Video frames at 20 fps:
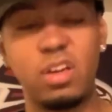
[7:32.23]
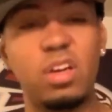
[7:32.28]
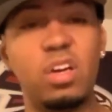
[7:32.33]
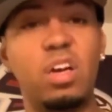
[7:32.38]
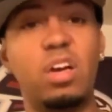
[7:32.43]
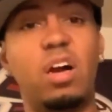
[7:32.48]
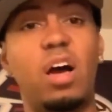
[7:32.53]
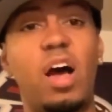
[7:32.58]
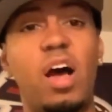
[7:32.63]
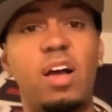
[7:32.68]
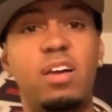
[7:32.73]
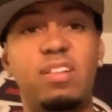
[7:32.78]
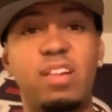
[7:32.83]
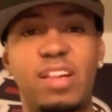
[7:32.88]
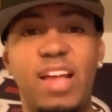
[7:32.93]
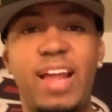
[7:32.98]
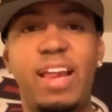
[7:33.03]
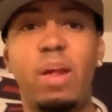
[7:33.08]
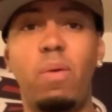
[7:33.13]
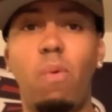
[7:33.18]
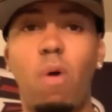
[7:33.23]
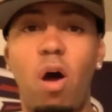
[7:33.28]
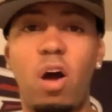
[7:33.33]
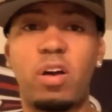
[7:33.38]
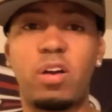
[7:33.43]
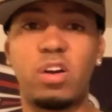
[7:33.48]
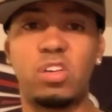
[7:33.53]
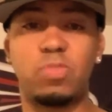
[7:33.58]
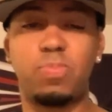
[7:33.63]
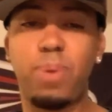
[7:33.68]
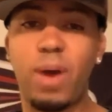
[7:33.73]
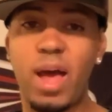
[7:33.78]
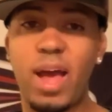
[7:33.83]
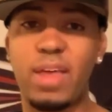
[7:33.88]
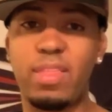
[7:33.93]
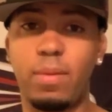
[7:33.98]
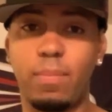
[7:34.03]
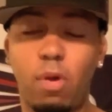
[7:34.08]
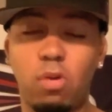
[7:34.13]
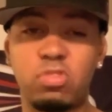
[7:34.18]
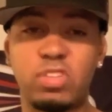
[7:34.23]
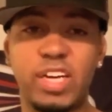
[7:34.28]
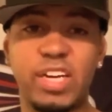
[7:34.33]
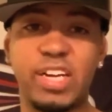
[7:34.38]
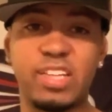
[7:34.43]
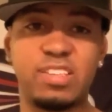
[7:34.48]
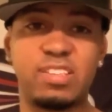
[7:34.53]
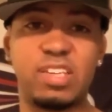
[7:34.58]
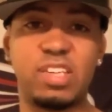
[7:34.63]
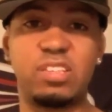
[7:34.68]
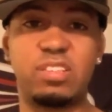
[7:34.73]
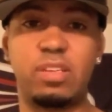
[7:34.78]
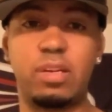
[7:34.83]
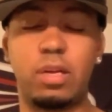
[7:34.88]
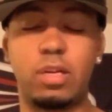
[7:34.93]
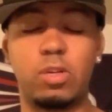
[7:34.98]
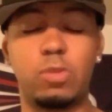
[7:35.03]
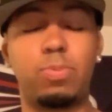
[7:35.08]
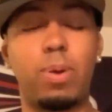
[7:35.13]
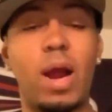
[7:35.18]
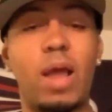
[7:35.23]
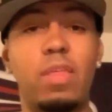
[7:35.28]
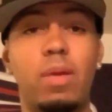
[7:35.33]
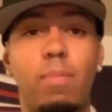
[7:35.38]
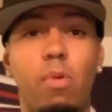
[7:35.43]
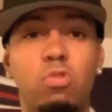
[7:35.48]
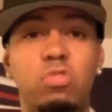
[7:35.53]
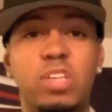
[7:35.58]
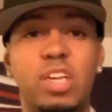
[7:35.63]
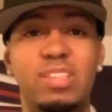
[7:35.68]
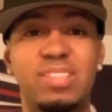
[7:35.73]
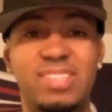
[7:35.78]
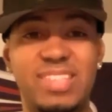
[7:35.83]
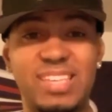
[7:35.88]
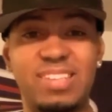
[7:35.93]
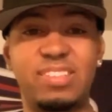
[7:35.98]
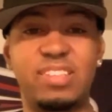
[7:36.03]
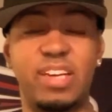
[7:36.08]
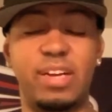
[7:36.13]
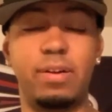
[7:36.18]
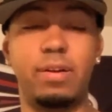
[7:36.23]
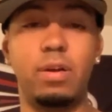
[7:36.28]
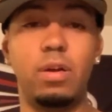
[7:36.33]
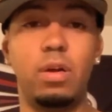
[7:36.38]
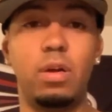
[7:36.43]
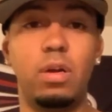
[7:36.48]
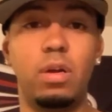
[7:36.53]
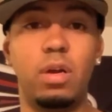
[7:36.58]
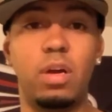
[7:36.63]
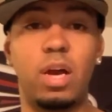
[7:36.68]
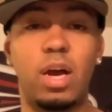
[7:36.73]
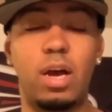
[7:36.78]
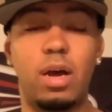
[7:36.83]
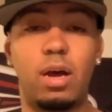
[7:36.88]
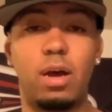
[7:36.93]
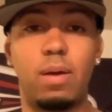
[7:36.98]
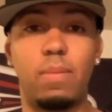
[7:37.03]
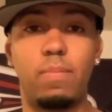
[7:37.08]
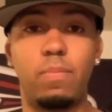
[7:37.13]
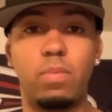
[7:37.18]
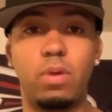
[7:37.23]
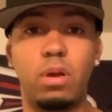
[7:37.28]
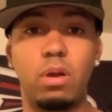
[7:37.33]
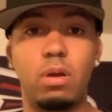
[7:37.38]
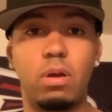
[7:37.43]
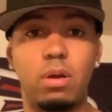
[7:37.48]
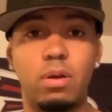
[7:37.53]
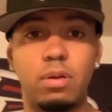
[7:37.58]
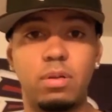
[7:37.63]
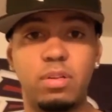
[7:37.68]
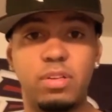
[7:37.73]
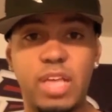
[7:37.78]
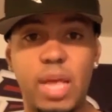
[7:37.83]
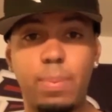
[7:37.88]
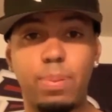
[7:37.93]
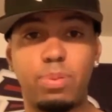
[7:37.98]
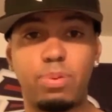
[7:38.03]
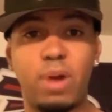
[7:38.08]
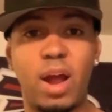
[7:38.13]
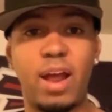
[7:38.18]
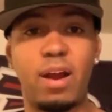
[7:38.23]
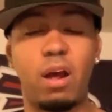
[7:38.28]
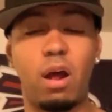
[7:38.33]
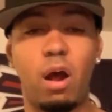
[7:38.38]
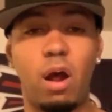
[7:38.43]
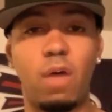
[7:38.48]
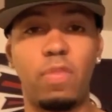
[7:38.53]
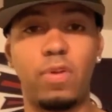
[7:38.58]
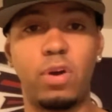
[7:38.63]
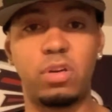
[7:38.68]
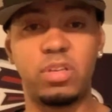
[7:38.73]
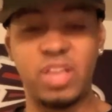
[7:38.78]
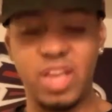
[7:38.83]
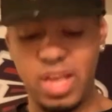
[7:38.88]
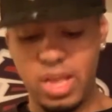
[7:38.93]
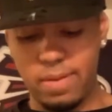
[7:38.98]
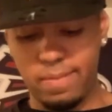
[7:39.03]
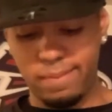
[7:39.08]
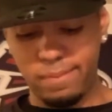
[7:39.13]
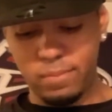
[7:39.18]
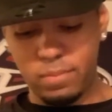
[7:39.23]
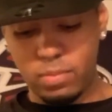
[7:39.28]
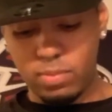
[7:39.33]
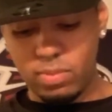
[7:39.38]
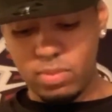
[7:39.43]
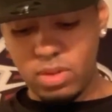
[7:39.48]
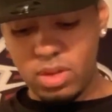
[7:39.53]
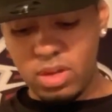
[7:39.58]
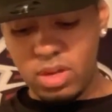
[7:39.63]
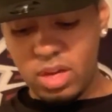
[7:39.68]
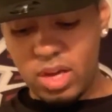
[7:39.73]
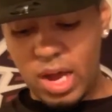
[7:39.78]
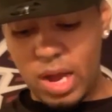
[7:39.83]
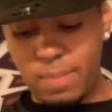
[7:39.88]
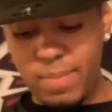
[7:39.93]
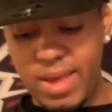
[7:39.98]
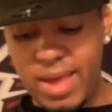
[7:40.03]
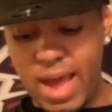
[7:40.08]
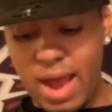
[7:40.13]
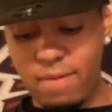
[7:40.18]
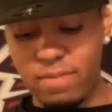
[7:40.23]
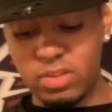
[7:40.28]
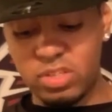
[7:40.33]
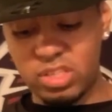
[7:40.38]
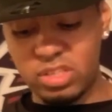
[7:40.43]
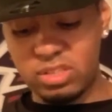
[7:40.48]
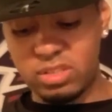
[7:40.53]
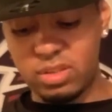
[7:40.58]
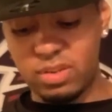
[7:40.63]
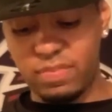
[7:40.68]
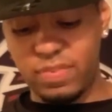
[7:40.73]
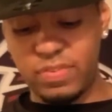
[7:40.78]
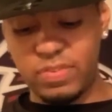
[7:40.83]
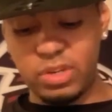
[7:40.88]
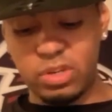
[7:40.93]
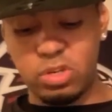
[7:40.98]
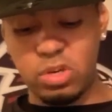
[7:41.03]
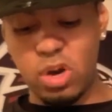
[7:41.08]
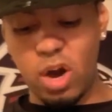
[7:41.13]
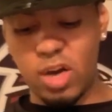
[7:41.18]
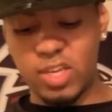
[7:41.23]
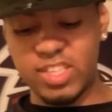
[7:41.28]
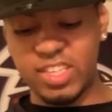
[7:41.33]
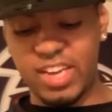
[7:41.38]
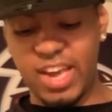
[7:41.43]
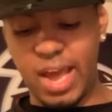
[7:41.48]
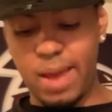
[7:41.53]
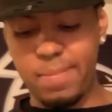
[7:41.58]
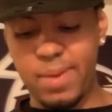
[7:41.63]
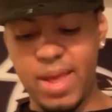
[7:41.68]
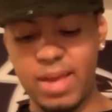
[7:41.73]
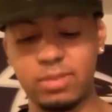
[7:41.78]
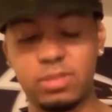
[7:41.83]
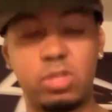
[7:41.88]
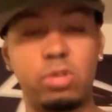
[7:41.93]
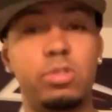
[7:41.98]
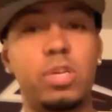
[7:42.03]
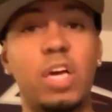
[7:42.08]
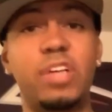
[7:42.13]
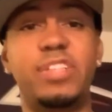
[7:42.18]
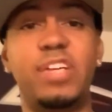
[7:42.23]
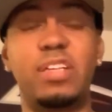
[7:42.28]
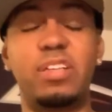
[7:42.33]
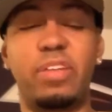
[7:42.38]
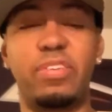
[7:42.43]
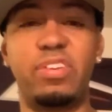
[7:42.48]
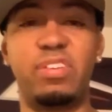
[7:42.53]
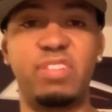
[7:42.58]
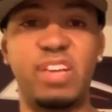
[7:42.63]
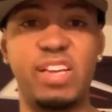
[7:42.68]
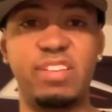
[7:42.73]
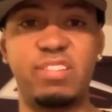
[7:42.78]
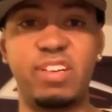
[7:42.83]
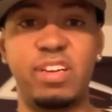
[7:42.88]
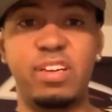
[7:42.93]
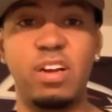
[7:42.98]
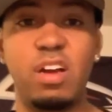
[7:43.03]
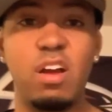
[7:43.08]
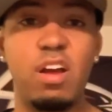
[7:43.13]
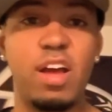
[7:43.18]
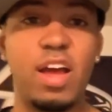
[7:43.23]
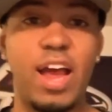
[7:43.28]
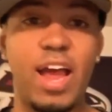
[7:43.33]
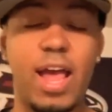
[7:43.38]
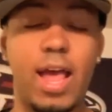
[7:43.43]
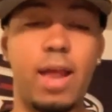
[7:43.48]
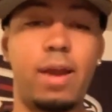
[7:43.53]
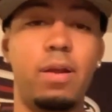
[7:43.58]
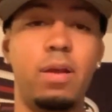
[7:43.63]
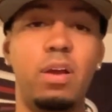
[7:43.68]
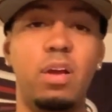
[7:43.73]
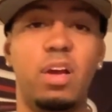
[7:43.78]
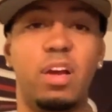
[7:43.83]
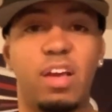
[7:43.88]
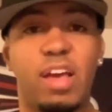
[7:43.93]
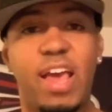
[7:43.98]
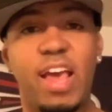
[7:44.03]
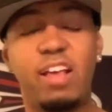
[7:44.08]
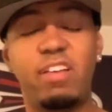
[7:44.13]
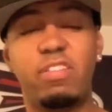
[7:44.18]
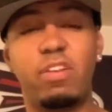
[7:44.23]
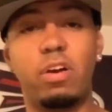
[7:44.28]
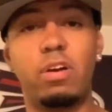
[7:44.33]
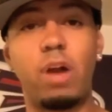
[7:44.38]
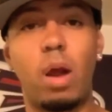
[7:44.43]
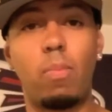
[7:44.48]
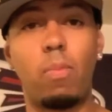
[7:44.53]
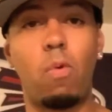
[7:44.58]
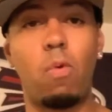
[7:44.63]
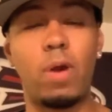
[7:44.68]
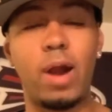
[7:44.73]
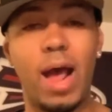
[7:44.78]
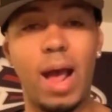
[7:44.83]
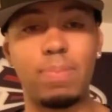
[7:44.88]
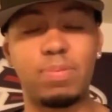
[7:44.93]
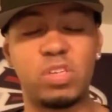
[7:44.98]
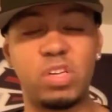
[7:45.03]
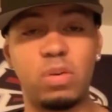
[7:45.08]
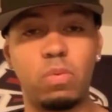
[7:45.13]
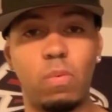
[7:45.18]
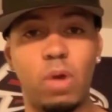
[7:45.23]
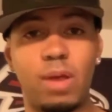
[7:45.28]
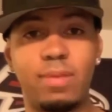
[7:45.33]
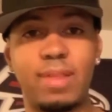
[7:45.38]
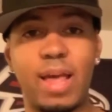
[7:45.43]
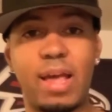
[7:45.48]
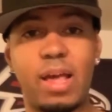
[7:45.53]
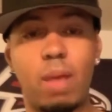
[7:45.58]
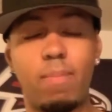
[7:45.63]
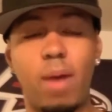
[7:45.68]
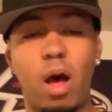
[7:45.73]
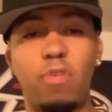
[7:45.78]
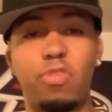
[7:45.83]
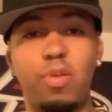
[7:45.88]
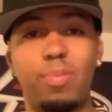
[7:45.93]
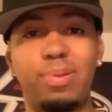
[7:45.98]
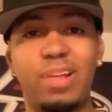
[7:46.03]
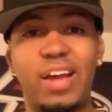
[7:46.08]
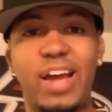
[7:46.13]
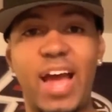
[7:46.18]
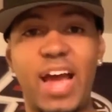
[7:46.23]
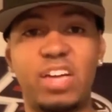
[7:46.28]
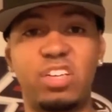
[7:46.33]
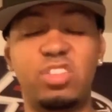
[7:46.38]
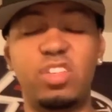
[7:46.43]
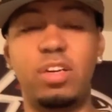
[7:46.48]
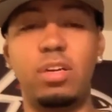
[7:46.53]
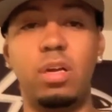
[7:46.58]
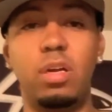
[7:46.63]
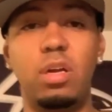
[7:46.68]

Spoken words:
Delanie Walker is probably their most consistent deep threat on their team. He averages 52 yards a game. He has 2 touchdowns on the season, and he's their number 1 option when they come off the play action